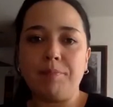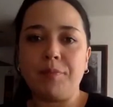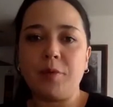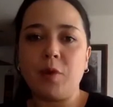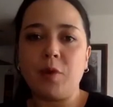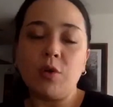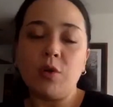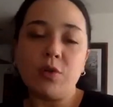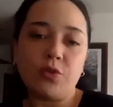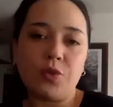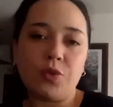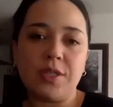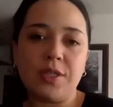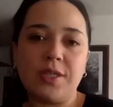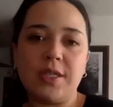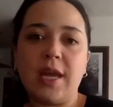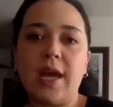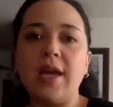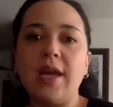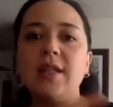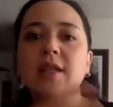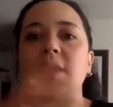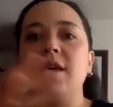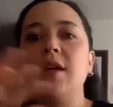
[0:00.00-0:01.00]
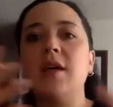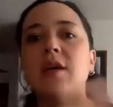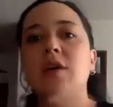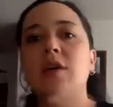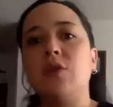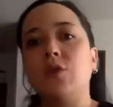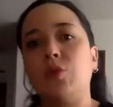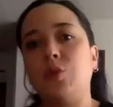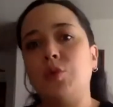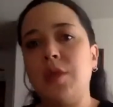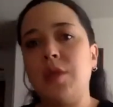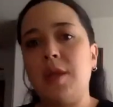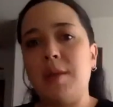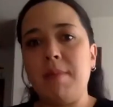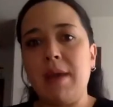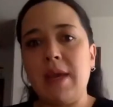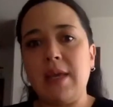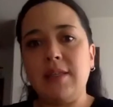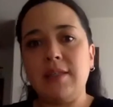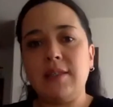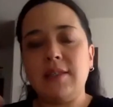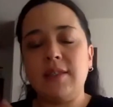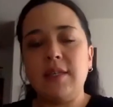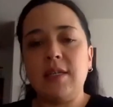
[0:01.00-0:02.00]
countryside to the
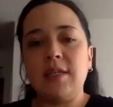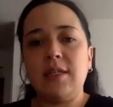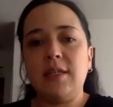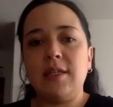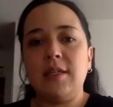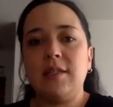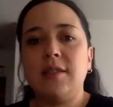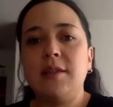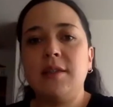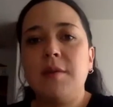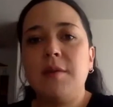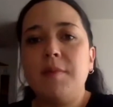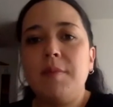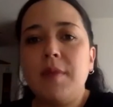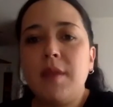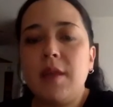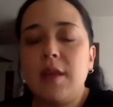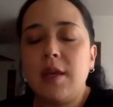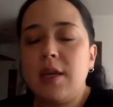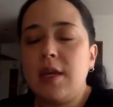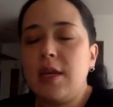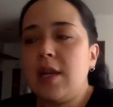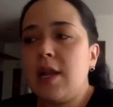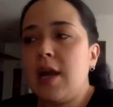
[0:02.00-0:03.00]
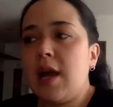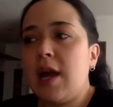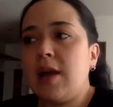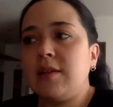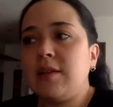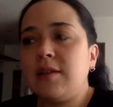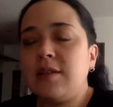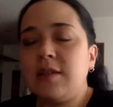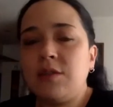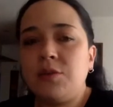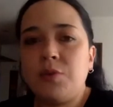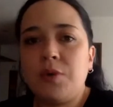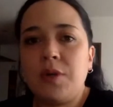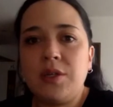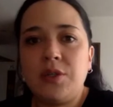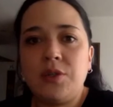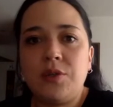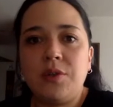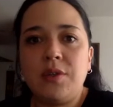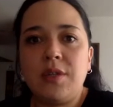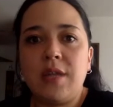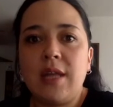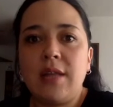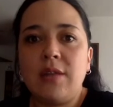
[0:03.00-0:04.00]
main cities in a
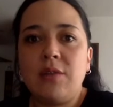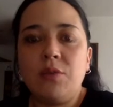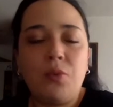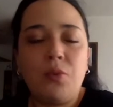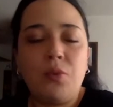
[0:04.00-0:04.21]
situation that